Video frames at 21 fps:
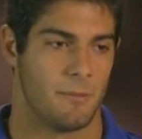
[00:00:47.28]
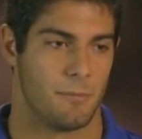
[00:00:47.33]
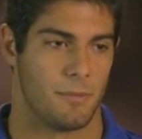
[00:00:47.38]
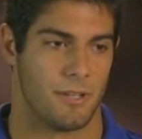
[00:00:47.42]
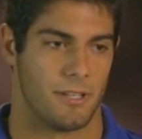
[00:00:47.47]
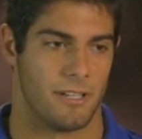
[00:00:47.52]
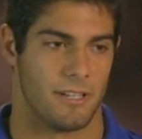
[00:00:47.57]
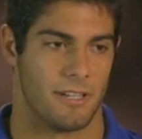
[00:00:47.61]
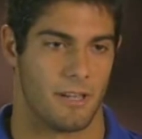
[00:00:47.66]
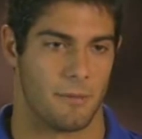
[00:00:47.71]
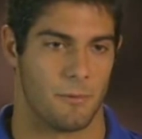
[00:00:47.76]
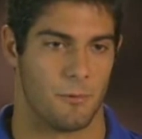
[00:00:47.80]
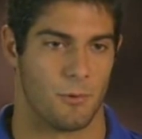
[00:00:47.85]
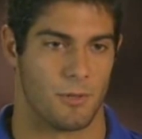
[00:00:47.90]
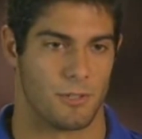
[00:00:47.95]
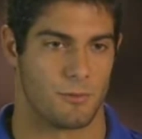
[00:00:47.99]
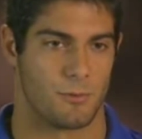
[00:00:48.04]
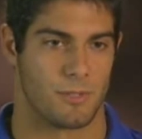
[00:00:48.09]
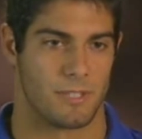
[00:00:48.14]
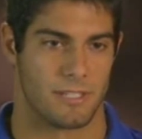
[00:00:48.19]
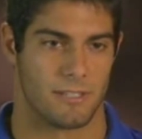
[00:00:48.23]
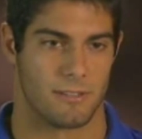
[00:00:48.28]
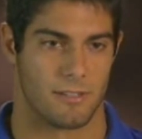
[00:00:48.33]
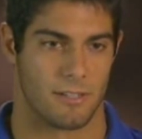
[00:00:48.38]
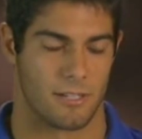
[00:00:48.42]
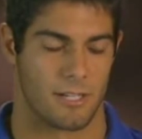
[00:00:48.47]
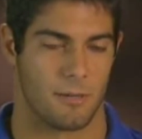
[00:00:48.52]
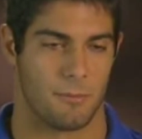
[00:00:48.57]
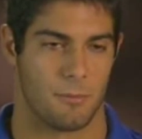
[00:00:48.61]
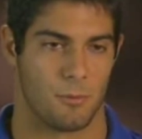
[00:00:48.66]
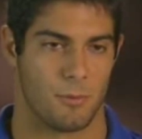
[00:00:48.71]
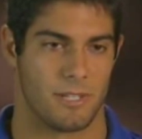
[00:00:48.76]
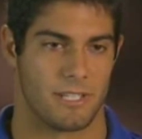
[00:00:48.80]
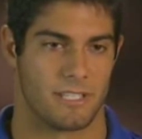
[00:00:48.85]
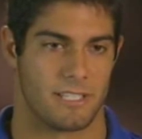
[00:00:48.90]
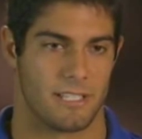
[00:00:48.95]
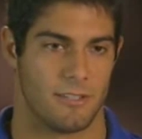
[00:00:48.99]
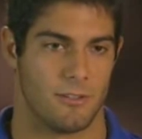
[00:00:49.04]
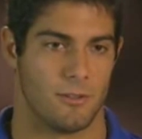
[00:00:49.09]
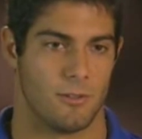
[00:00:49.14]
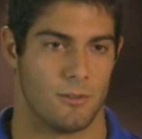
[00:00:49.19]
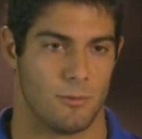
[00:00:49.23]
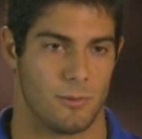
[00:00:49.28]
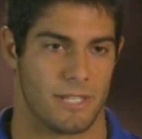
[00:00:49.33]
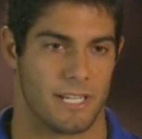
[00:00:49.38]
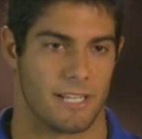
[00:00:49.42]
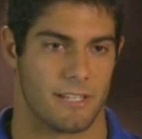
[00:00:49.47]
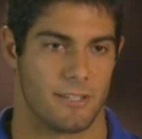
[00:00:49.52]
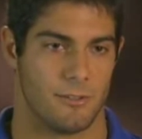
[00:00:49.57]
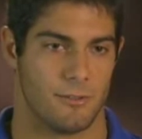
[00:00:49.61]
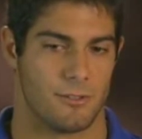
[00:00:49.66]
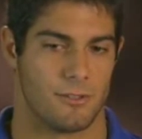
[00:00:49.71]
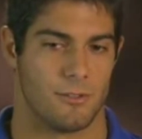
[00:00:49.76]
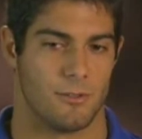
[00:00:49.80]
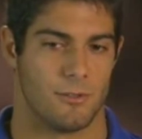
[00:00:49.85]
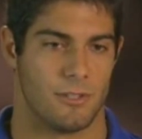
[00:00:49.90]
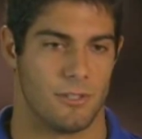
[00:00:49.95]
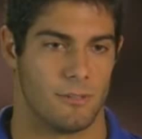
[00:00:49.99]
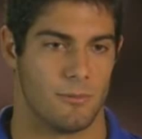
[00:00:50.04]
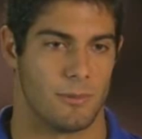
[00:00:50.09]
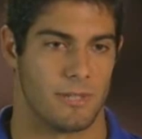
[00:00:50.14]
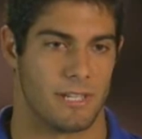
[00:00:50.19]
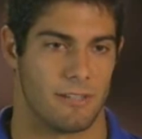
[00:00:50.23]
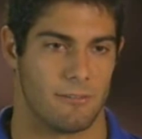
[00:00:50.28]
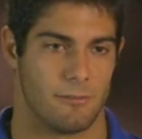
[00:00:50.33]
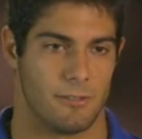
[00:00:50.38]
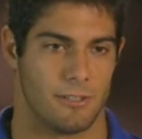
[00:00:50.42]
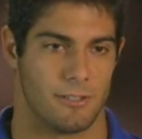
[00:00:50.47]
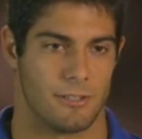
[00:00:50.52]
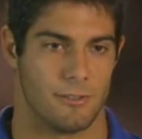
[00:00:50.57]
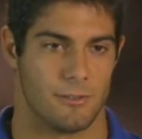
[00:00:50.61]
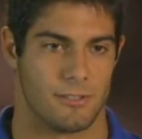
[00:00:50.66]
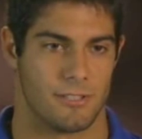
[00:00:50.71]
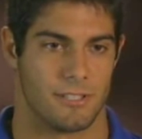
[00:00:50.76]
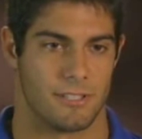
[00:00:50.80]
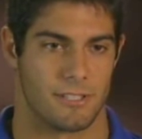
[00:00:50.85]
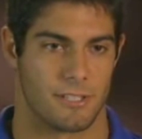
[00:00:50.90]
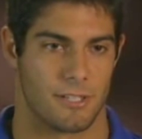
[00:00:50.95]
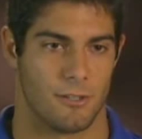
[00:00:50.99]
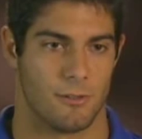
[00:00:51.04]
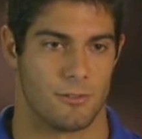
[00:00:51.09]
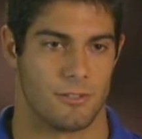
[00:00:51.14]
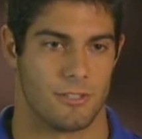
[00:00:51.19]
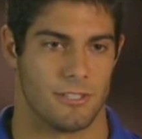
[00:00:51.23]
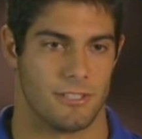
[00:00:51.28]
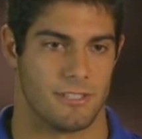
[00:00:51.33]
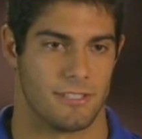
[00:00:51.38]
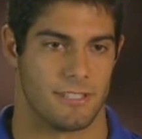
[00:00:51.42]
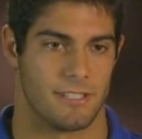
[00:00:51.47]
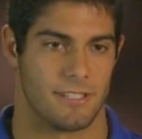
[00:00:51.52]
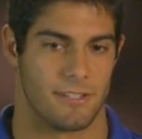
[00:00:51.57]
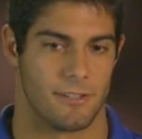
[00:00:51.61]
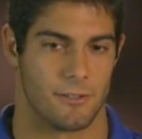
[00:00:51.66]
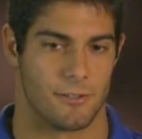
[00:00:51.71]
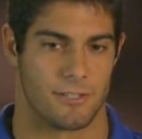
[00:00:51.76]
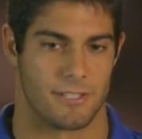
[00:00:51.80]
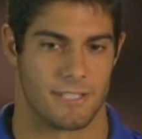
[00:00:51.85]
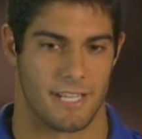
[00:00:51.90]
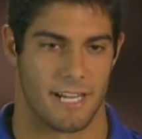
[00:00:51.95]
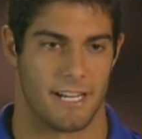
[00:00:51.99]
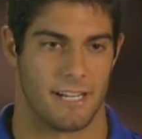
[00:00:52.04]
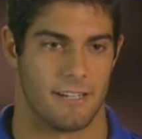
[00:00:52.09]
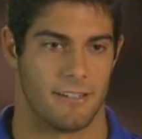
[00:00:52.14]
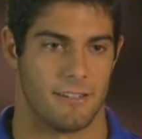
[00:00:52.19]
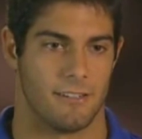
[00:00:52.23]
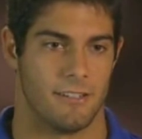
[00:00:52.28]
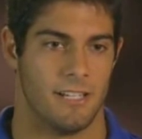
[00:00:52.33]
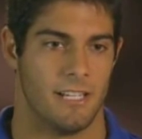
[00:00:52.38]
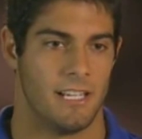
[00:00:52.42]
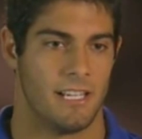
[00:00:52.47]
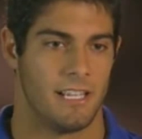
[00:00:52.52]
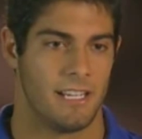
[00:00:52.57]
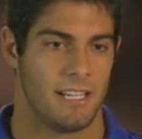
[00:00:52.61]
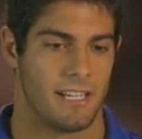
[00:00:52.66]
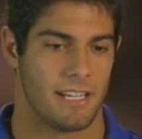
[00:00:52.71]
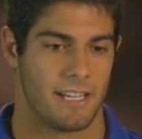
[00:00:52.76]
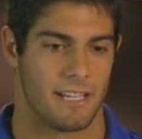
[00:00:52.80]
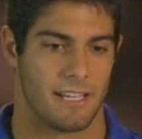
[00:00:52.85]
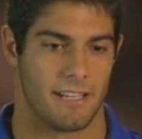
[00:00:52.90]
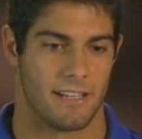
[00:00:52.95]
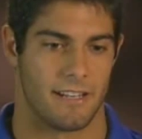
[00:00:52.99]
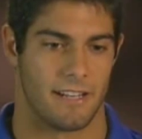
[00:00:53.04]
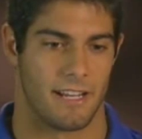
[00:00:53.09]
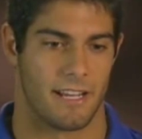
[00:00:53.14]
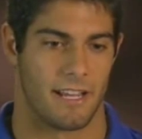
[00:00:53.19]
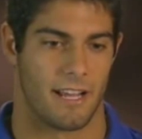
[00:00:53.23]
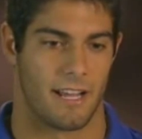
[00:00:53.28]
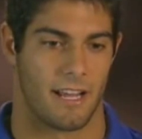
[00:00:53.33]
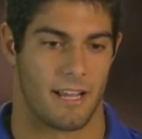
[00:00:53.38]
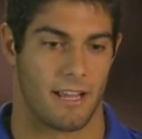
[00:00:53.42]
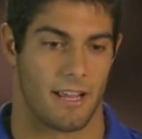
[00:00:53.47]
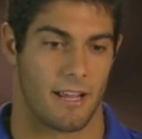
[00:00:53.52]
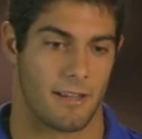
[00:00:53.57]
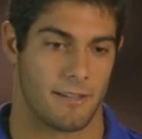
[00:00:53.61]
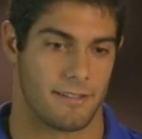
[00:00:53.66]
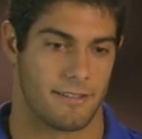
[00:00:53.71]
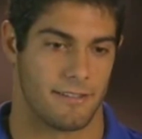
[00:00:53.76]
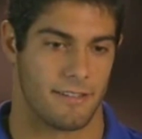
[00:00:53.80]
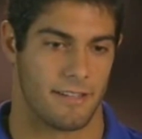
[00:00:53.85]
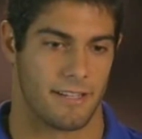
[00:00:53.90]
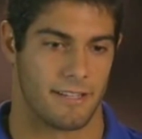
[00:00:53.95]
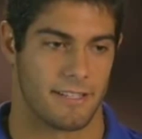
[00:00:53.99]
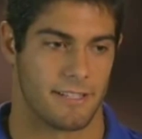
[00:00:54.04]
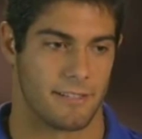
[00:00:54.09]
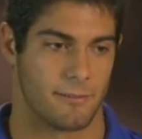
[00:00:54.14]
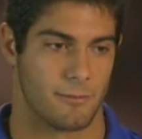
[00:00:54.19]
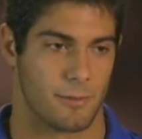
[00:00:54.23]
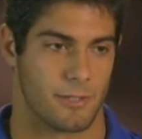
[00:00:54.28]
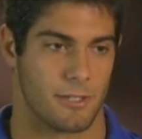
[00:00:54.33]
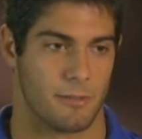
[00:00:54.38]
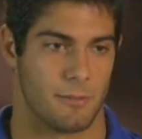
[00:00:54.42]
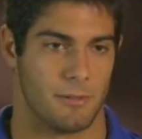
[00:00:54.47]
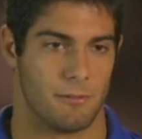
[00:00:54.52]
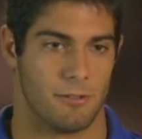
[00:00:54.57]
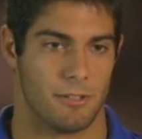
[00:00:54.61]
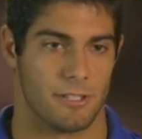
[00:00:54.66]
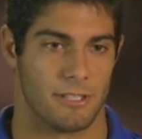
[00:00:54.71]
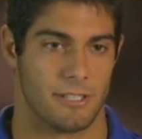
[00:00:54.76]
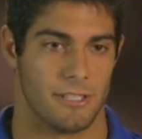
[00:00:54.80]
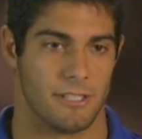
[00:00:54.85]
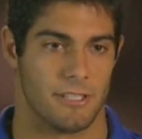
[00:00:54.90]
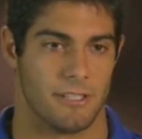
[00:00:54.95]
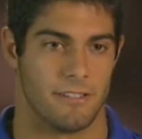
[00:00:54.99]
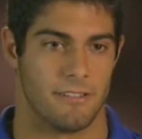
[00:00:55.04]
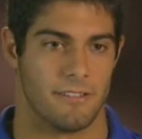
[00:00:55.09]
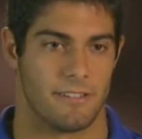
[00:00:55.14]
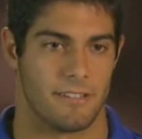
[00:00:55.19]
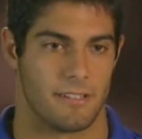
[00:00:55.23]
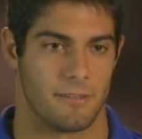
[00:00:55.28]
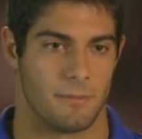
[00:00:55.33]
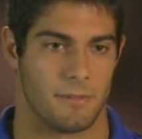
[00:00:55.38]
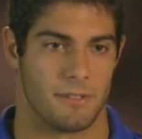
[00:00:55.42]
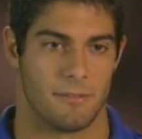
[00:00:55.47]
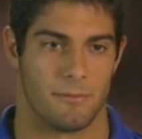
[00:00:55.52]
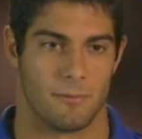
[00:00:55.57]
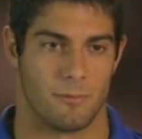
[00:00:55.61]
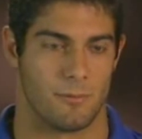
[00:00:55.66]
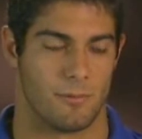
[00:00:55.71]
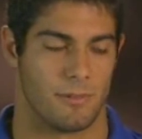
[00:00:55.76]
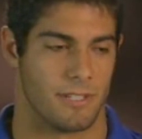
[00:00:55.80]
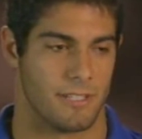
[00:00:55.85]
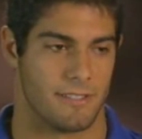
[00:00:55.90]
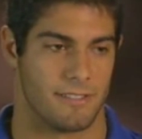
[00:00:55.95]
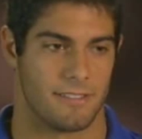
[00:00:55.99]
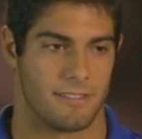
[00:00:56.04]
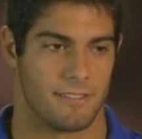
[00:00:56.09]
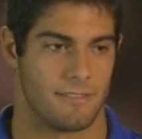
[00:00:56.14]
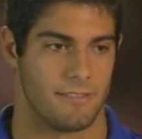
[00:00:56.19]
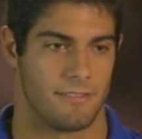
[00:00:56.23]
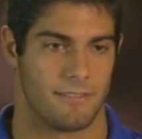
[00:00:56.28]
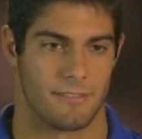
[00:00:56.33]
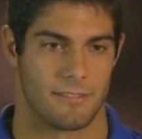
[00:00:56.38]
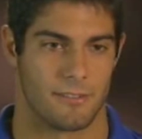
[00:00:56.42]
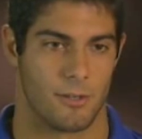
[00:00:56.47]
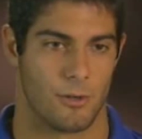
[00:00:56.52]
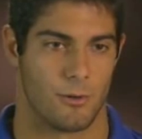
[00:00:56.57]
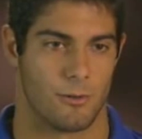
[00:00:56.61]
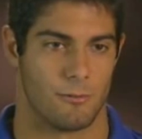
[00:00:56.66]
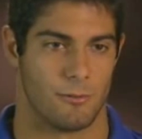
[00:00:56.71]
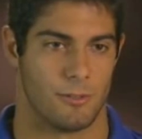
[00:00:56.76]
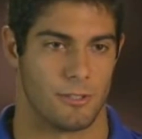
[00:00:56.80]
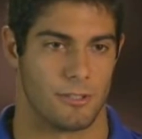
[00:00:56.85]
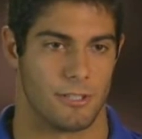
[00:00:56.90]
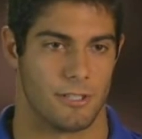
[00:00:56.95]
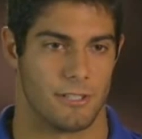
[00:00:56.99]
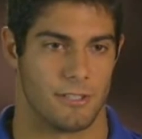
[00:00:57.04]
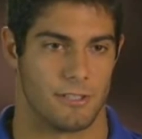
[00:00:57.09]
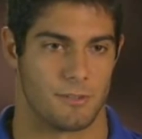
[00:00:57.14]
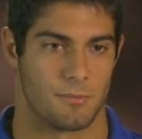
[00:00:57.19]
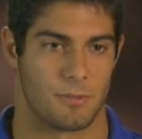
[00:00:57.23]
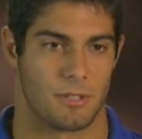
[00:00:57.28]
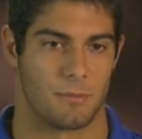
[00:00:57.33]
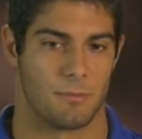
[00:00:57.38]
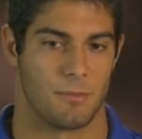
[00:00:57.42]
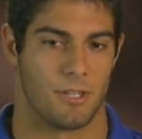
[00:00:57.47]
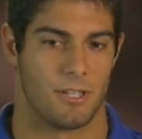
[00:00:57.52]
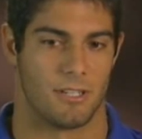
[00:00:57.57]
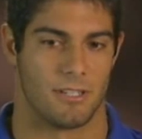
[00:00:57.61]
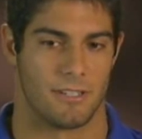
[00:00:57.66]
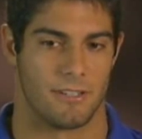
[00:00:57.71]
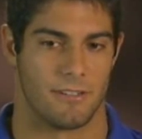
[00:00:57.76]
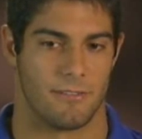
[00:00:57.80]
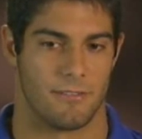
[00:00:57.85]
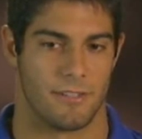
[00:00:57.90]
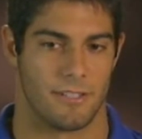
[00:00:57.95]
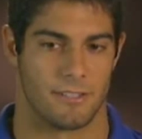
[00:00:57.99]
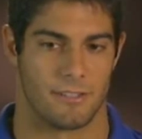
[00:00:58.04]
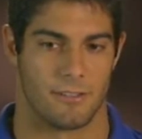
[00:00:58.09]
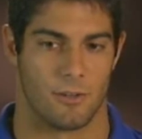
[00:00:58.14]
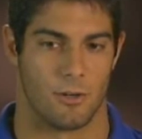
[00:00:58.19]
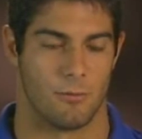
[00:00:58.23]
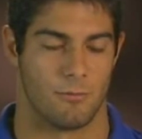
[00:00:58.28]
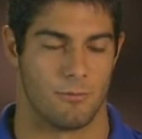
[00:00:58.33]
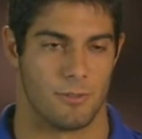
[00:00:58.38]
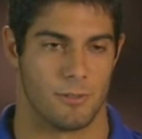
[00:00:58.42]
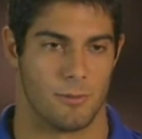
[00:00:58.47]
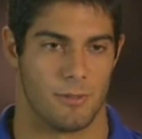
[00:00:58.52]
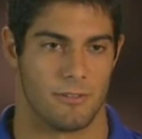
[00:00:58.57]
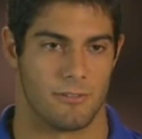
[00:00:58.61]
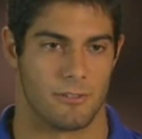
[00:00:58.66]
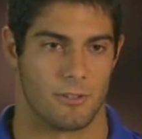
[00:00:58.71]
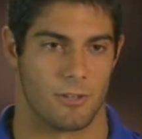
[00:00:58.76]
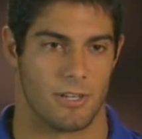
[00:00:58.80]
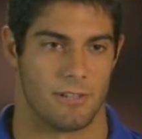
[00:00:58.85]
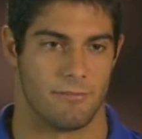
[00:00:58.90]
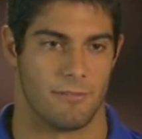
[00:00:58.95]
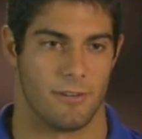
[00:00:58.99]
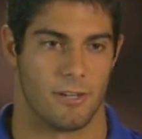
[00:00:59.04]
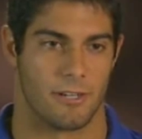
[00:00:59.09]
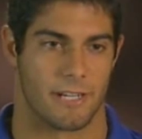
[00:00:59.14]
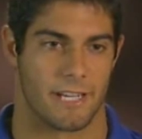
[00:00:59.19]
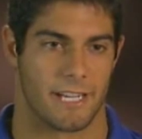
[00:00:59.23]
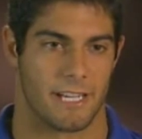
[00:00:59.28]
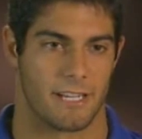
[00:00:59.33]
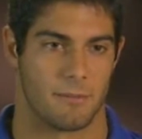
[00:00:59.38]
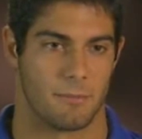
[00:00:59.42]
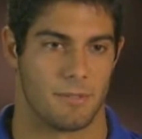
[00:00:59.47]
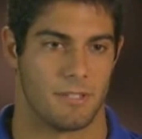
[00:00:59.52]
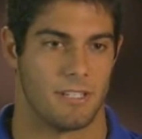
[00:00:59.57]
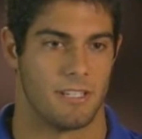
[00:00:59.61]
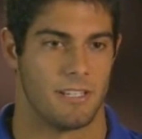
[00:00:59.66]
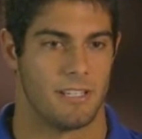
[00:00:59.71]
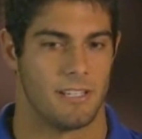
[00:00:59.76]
But, I mean, a couple weeks into it, we got used to it. We got real used to the coaches and their style. And I think we're going to be really good. I mean, it's going real good in spring ball, and hopefully we have a great fall camp.